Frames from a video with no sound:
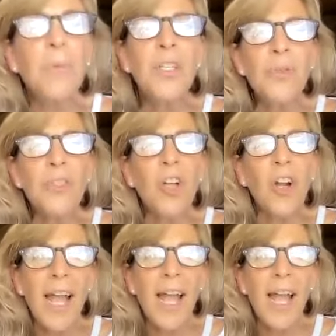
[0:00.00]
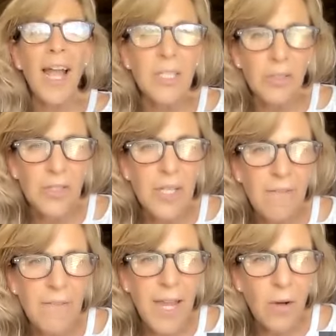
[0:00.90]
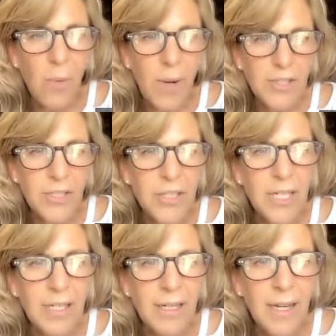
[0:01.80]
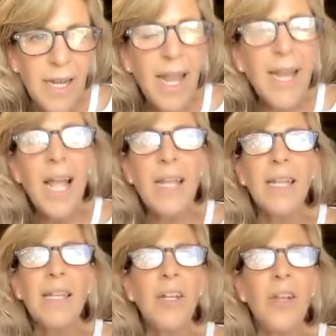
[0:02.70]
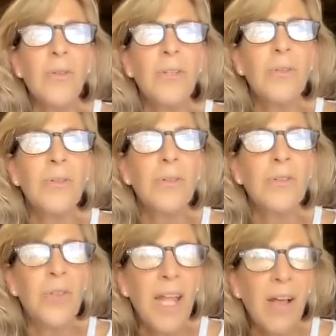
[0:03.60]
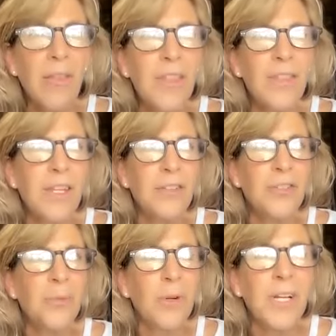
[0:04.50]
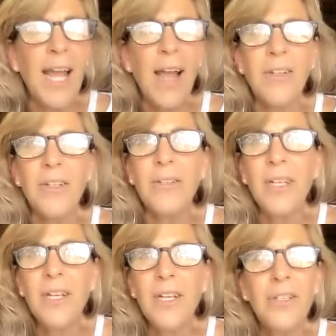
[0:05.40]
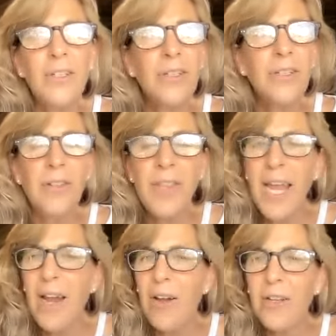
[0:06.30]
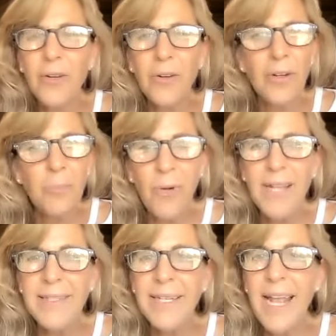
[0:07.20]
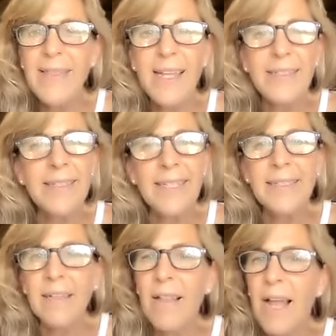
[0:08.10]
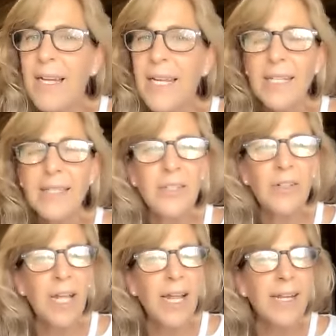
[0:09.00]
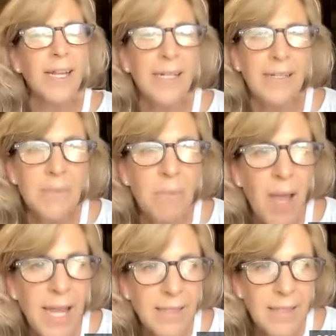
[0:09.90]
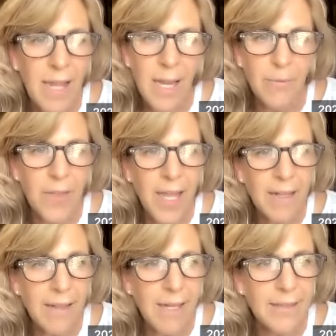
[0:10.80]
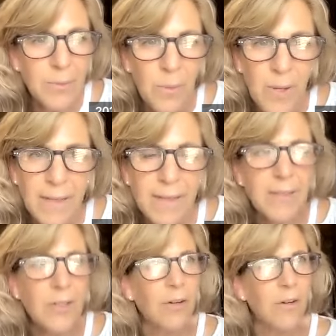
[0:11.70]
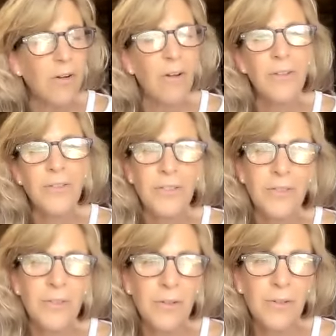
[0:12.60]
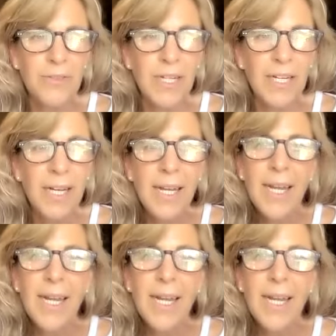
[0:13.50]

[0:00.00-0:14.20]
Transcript: when you start asking yourself that question, and you do the healthy things, you work out, you're there, you're present, and then 6 o'clock hits and you're like, it is my time for that glass of wine. This girl deserves it.